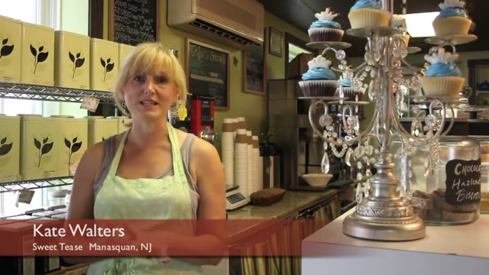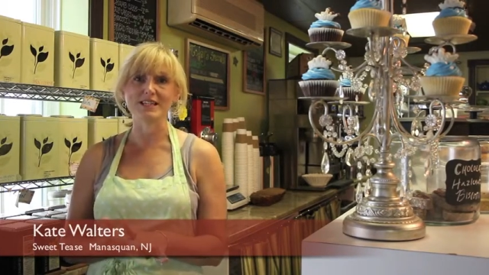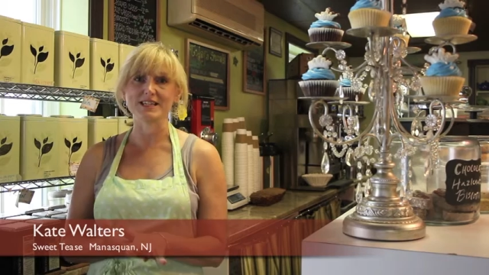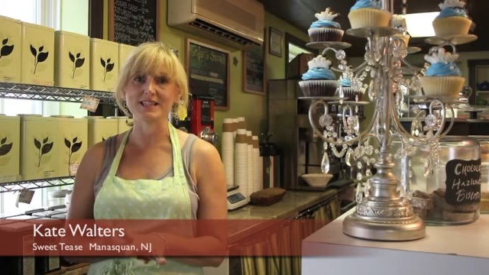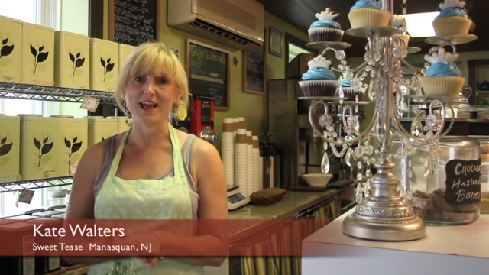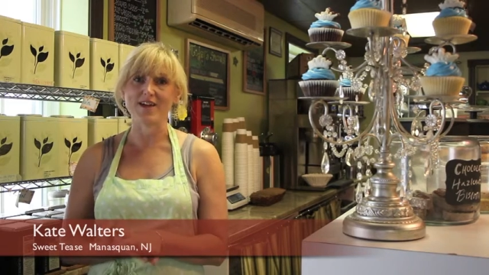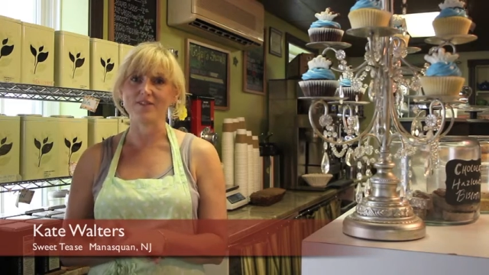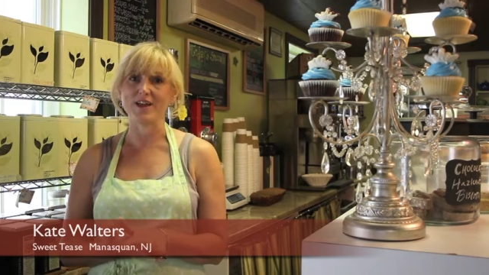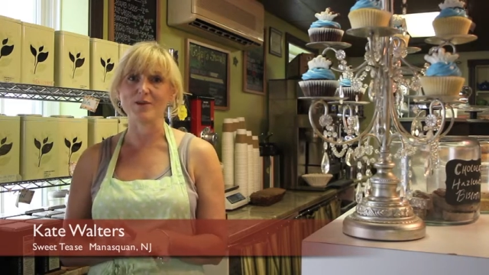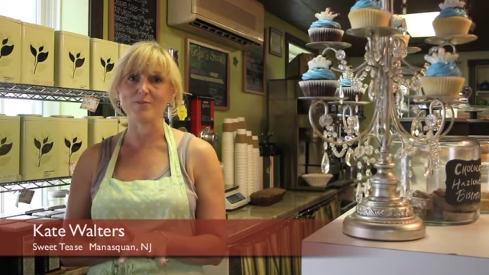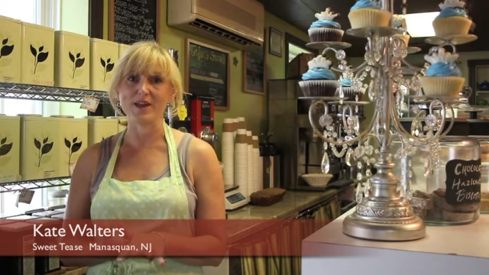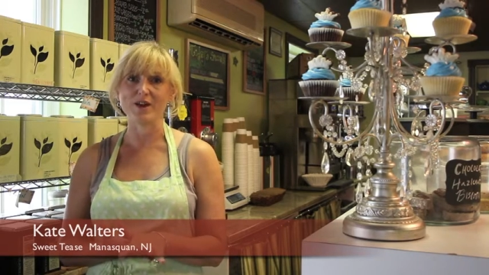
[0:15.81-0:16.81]
Teas Cafe
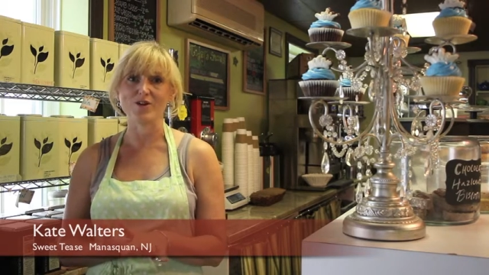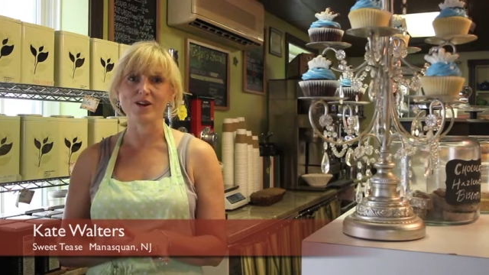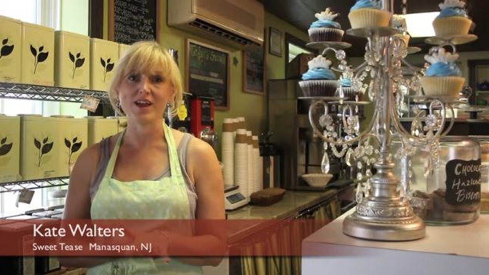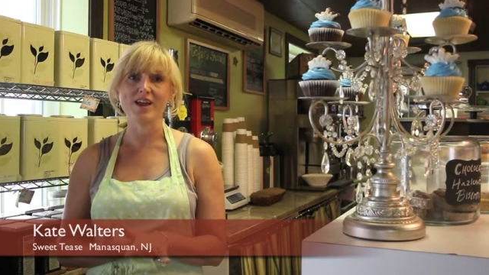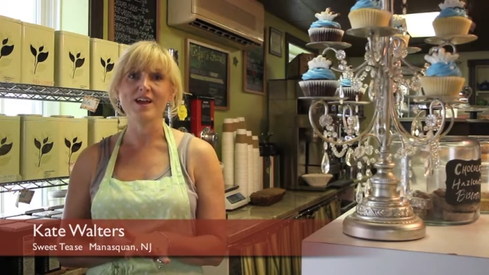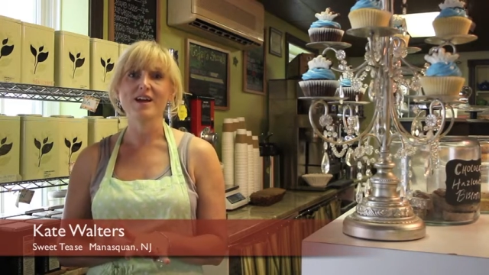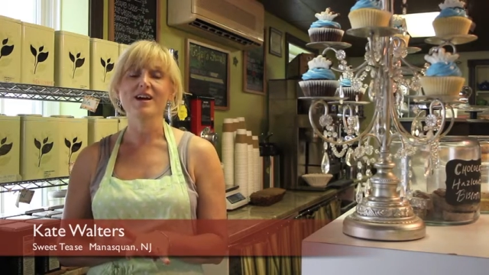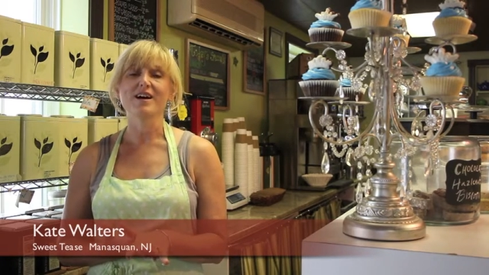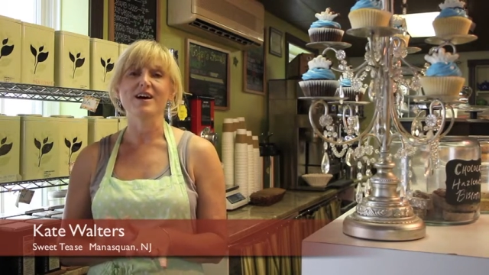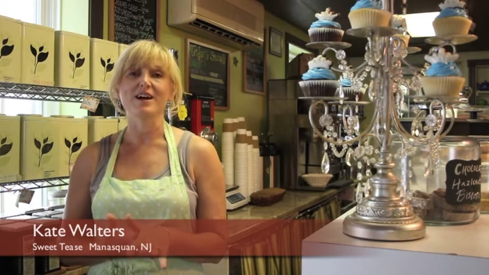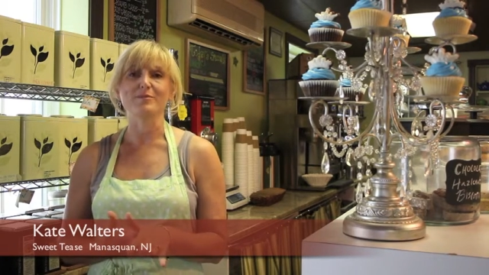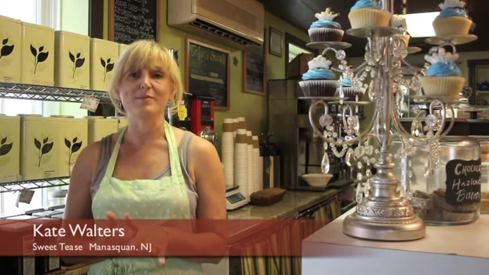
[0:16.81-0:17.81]
and Bakery
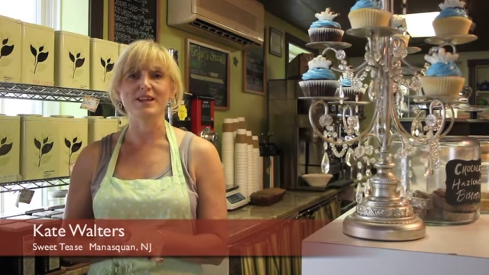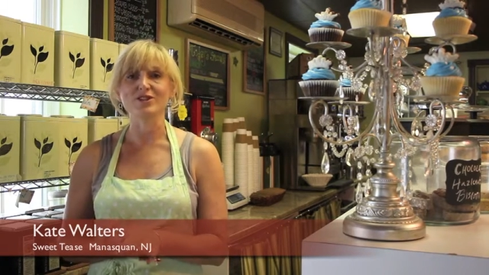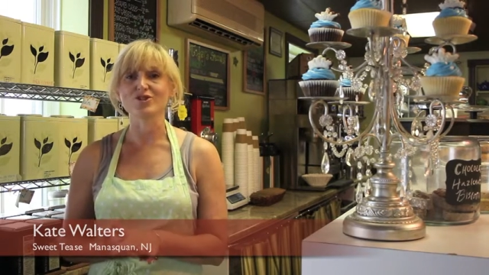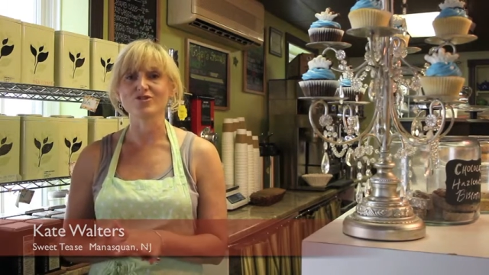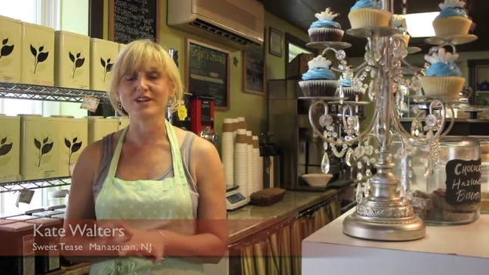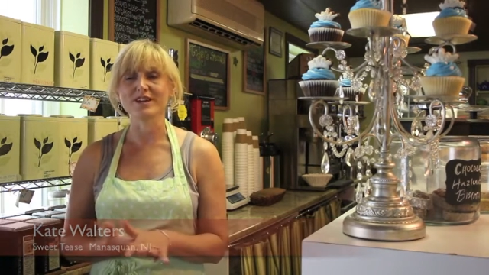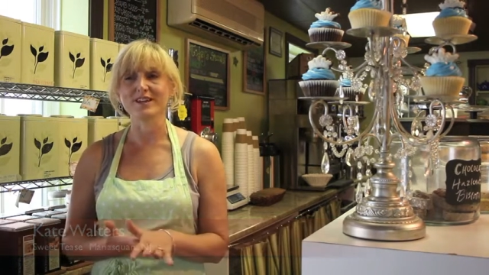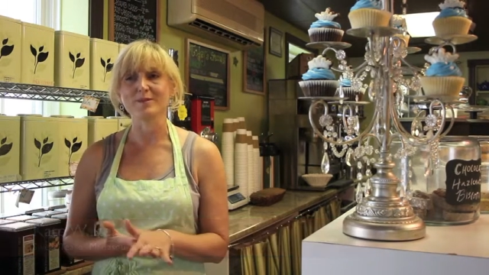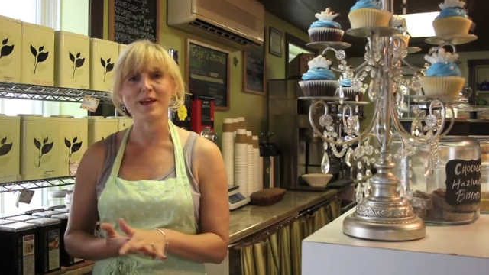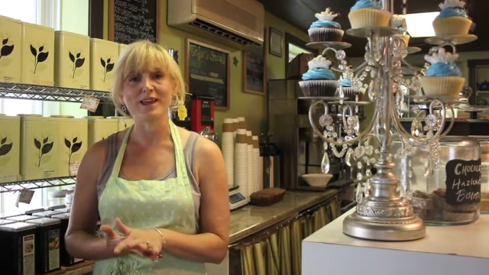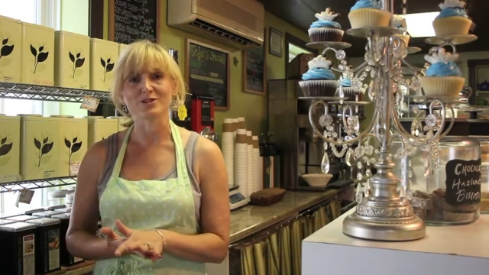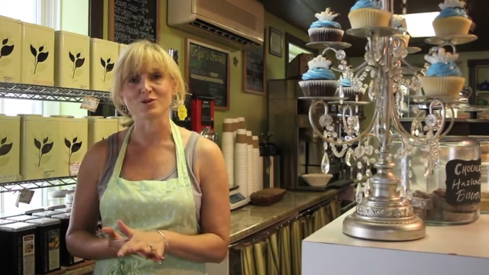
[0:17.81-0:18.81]
on Main Street in
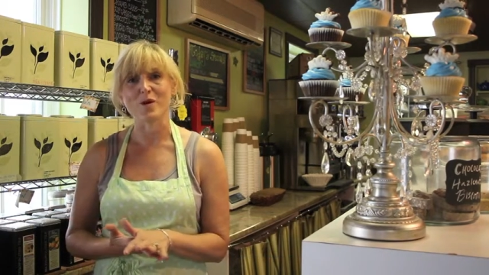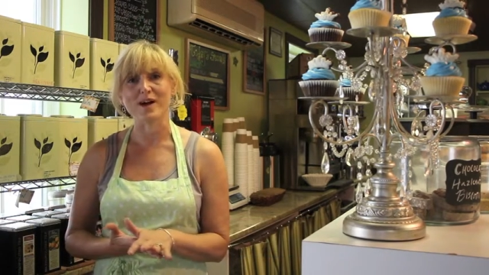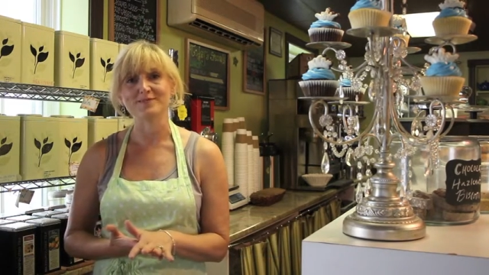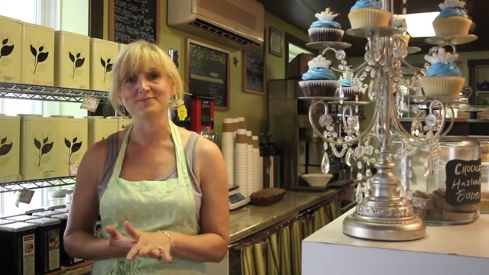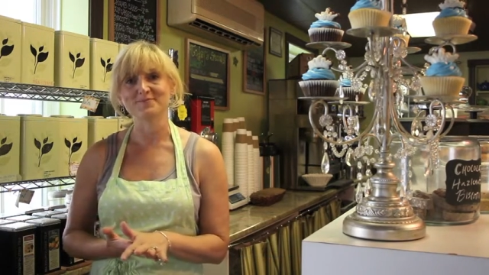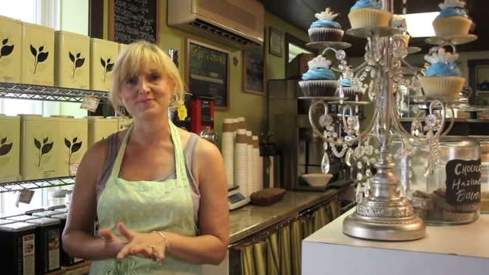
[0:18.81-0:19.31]
Manasquan.